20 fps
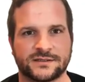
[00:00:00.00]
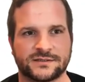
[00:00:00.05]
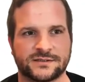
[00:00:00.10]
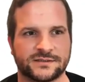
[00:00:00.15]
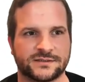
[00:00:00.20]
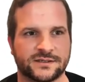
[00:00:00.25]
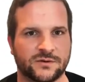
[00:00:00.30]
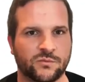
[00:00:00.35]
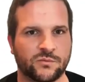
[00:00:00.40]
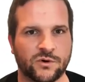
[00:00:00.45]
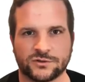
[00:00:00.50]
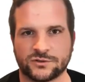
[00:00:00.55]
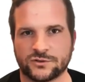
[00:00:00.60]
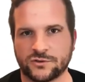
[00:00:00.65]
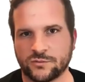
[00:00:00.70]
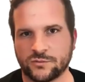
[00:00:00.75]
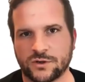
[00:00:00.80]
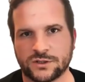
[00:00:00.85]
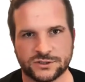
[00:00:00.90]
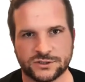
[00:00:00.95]
is a
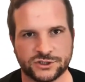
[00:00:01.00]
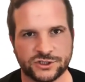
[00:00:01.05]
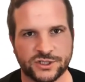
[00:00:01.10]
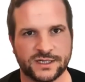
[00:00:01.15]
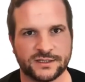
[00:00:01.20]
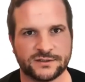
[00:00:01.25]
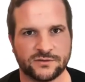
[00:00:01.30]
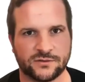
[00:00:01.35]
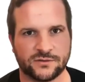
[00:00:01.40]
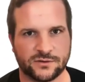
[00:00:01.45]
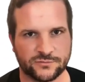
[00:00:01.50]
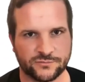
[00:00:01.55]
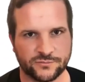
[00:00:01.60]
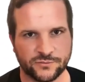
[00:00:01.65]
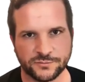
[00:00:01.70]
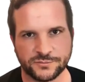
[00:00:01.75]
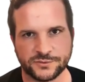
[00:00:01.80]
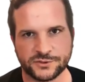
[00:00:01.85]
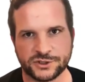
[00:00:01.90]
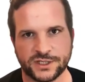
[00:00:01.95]
one-to-one chat or
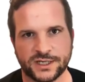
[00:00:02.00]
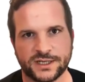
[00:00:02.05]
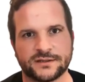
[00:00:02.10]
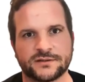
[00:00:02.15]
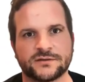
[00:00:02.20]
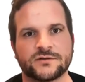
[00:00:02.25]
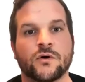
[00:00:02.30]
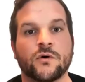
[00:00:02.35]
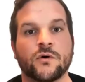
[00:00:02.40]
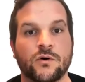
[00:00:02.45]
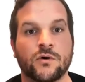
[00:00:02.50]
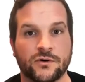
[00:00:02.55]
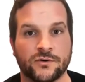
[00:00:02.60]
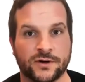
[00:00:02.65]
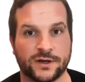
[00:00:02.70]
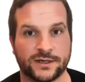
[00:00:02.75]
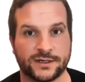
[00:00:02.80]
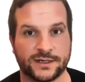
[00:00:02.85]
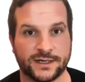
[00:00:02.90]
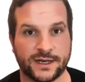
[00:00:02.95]
group chat or
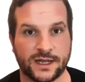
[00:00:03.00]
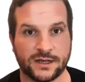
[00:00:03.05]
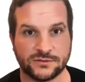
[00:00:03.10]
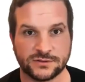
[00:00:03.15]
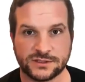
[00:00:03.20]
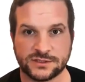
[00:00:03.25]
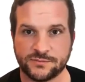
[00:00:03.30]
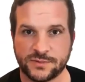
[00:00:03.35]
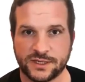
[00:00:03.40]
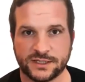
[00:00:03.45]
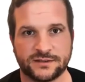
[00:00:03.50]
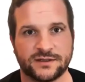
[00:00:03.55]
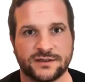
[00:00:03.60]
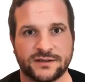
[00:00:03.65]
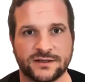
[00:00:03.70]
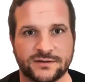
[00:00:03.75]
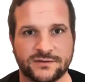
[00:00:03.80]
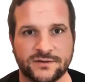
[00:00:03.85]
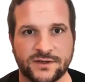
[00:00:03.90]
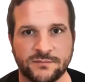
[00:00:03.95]
an announcement in
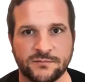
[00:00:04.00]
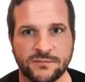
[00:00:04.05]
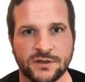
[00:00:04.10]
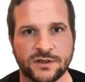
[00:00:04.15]
a team.